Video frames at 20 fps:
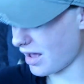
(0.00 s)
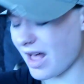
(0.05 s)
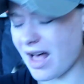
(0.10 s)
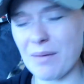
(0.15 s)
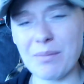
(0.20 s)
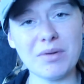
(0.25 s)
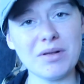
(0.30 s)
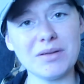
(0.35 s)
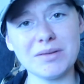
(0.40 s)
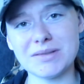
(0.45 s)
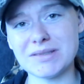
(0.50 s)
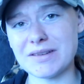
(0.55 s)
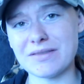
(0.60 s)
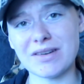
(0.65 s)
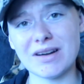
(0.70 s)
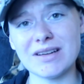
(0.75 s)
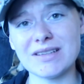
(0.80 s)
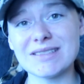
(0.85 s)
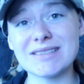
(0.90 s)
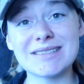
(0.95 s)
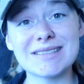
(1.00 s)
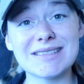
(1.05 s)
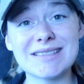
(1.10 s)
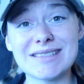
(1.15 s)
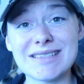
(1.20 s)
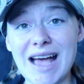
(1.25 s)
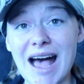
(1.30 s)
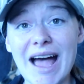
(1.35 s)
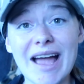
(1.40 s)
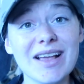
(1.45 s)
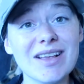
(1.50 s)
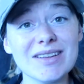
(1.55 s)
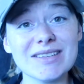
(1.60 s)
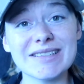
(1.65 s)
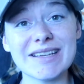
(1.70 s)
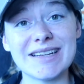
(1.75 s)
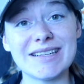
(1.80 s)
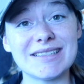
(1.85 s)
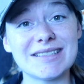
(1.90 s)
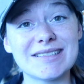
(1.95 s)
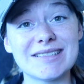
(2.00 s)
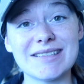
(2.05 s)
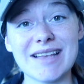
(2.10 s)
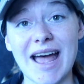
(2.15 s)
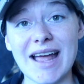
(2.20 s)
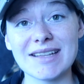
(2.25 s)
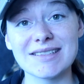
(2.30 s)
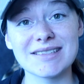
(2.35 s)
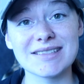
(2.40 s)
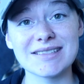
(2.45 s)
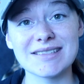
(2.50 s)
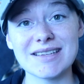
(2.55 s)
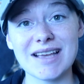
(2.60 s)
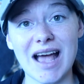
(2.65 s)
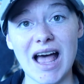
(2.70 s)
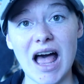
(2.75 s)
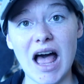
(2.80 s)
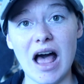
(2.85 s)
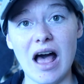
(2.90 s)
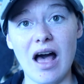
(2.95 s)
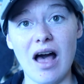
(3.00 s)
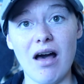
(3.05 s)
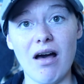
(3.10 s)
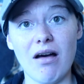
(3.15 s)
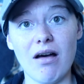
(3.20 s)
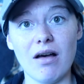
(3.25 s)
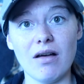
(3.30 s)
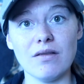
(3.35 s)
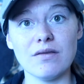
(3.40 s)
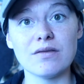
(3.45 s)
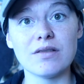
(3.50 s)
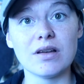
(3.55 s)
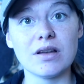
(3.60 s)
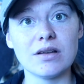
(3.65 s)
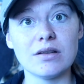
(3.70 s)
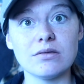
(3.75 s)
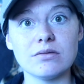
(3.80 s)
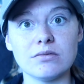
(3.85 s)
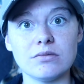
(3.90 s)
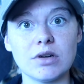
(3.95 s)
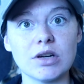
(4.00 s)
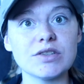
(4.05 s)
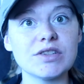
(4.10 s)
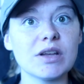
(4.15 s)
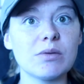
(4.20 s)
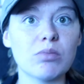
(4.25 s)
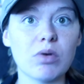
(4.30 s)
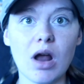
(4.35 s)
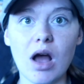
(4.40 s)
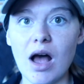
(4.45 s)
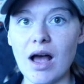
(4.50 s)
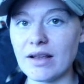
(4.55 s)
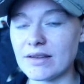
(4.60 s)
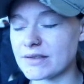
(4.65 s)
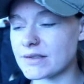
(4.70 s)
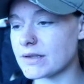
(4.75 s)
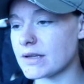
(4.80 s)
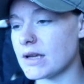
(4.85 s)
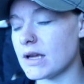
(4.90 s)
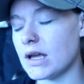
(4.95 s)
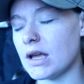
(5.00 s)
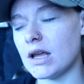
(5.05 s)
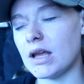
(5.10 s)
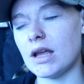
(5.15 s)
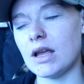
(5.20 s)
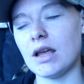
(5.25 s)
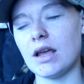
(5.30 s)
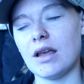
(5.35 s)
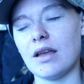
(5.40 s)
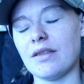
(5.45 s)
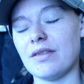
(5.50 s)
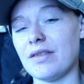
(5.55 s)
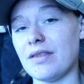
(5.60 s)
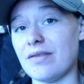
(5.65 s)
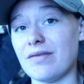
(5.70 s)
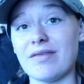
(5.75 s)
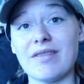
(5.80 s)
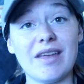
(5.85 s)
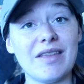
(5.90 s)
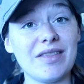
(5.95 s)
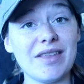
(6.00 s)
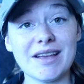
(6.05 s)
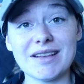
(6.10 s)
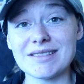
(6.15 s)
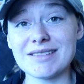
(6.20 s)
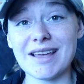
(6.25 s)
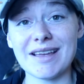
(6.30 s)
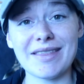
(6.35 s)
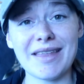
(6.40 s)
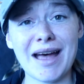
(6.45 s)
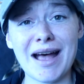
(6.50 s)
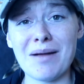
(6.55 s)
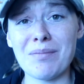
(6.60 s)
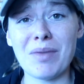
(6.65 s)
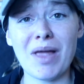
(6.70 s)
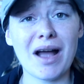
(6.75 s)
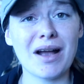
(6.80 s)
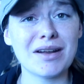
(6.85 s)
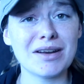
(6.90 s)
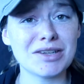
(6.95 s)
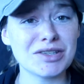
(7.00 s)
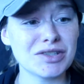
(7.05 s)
couple different styles and sets of nursing bras and things like that. I'm not